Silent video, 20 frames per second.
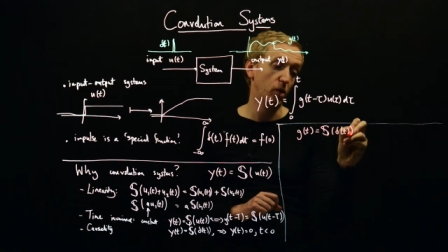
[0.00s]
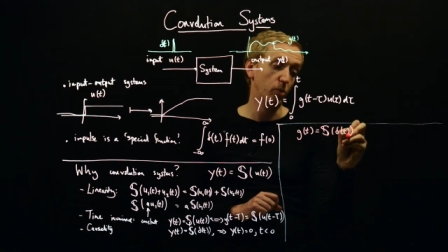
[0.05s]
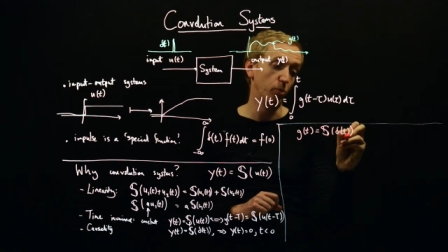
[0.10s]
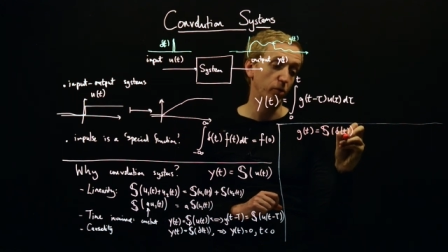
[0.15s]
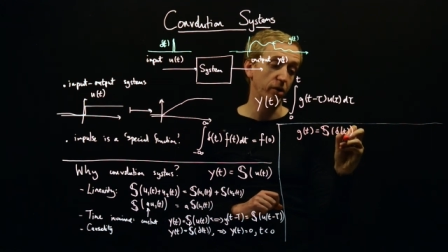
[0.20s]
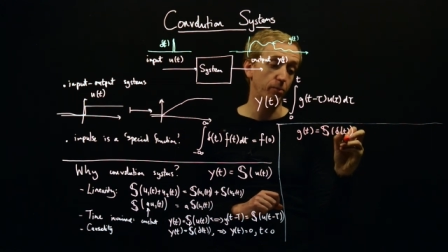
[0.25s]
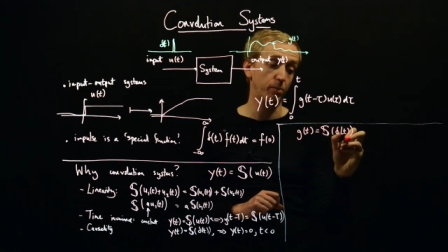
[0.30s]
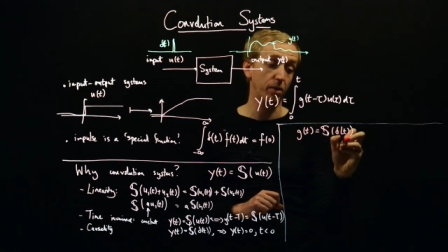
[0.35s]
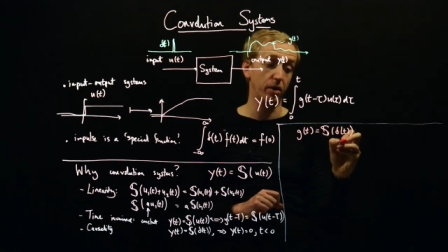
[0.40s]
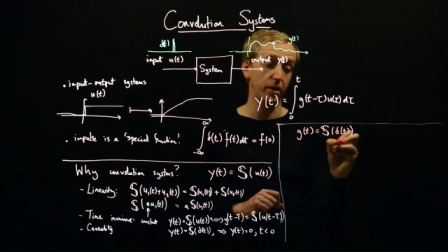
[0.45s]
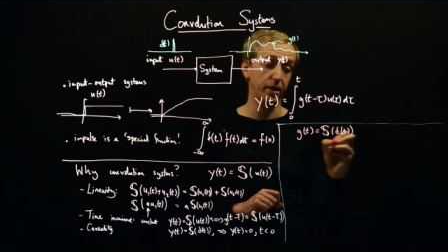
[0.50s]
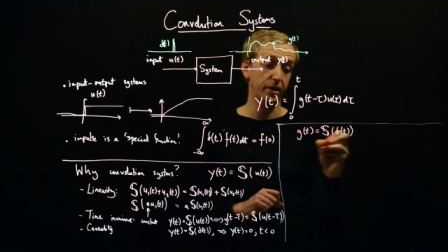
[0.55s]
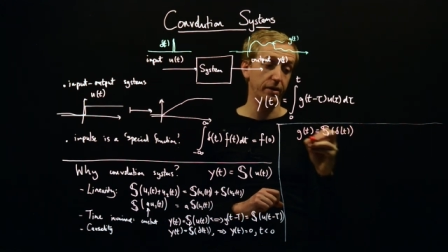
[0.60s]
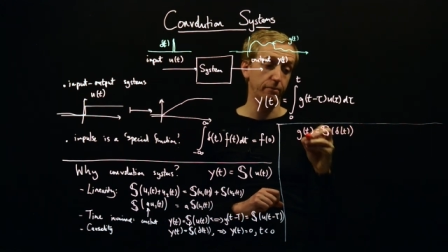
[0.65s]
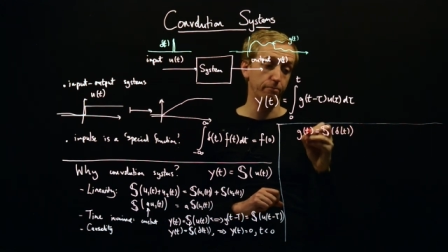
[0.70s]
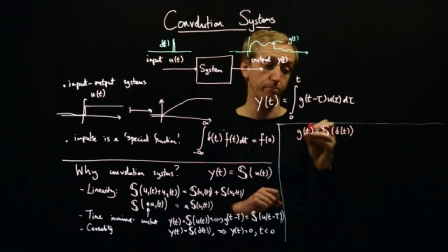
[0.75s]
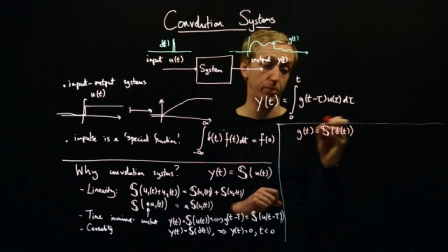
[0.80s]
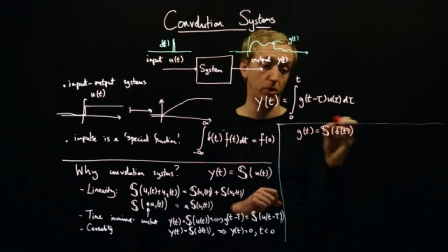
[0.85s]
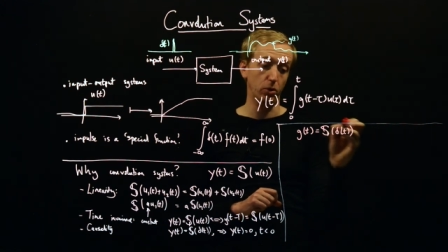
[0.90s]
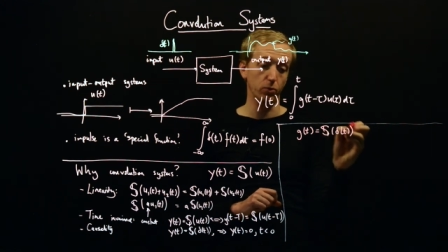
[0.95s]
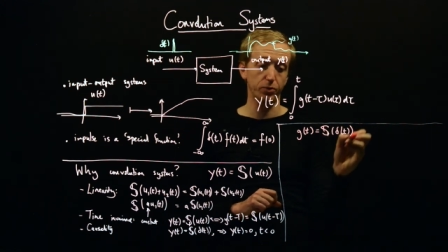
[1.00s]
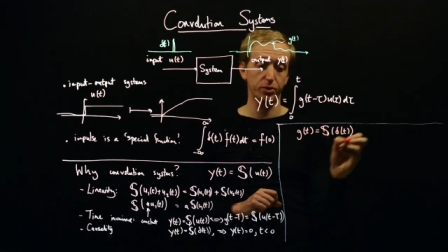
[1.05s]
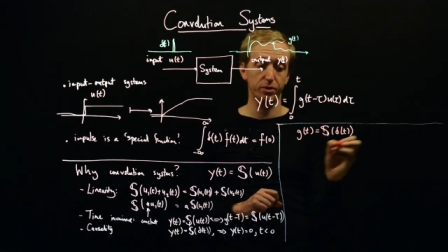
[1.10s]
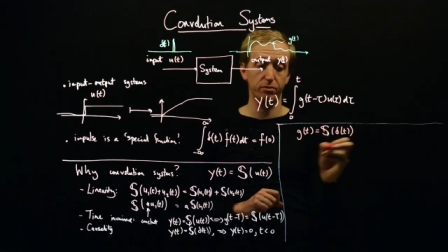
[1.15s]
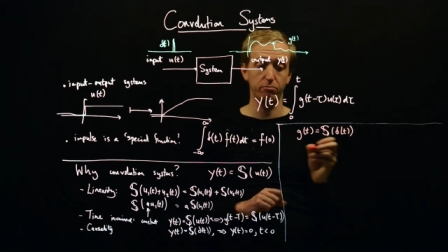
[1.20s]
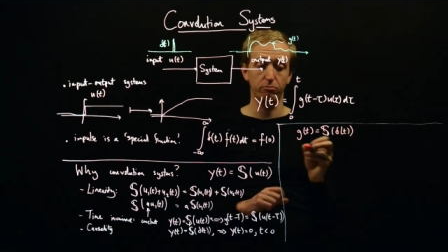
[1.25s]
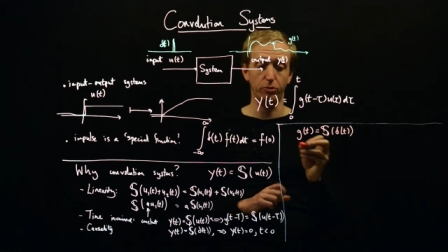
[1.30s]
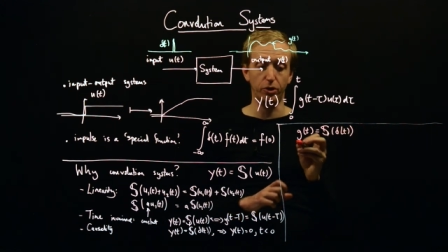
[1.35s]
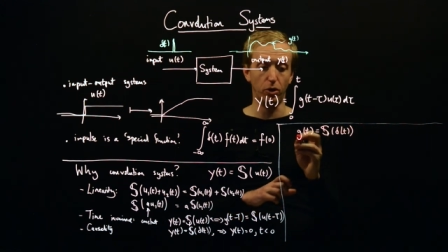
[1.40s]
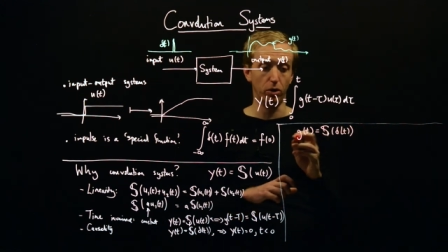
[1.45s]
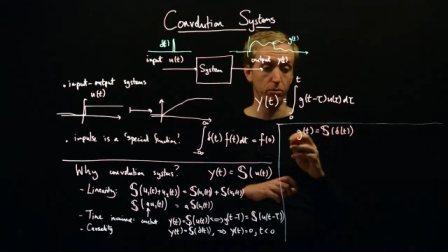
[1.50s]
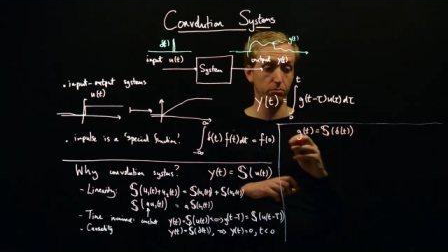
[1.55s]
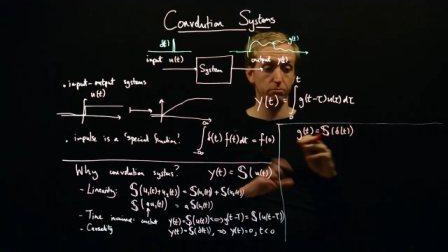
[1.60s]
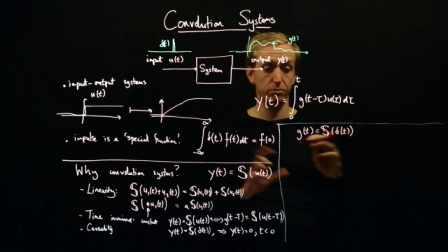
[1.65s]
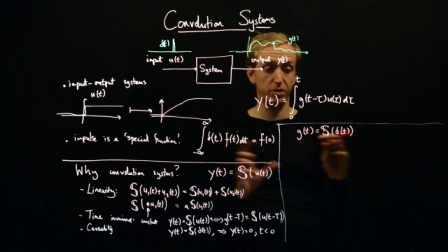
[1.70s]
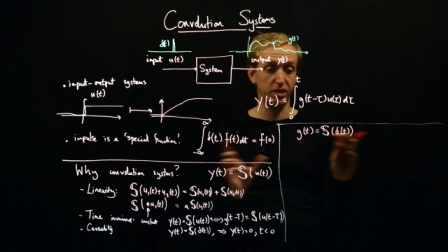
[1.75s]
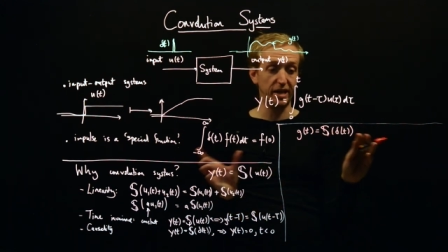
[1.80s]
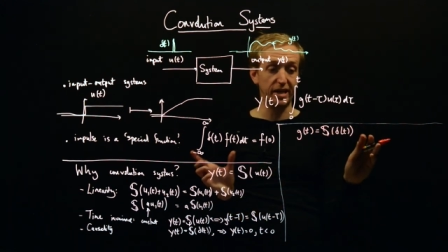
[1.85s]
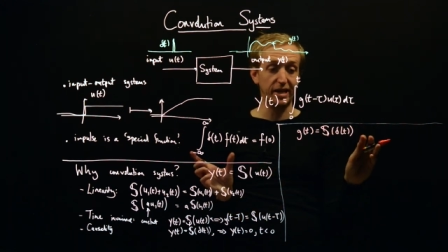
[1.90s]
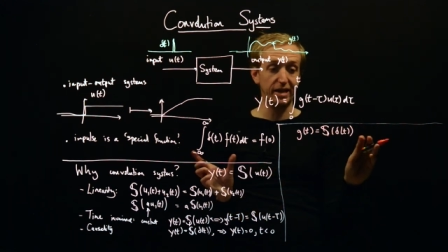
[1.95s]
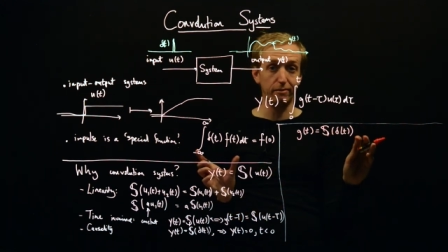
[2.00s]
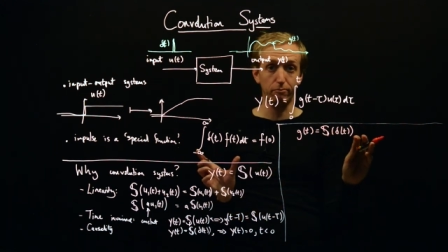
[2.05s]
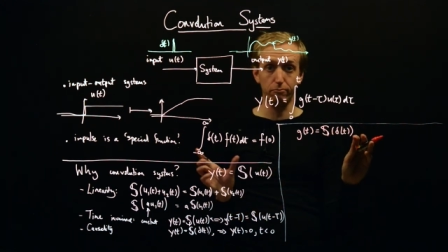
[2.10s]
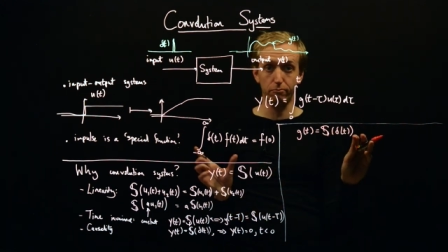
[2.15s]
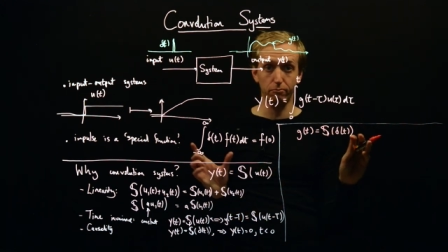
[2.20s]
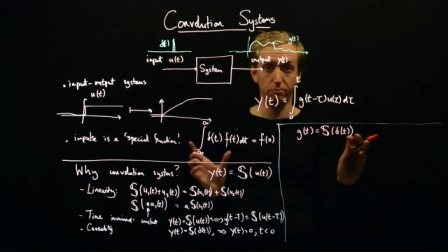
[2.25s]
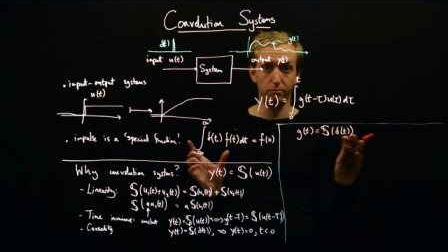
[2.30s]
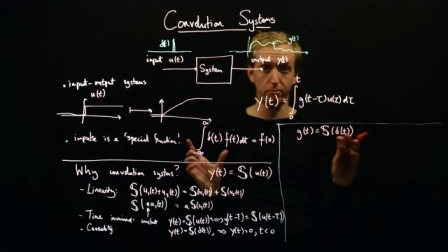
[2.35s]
when we apply an impulse. We're not saying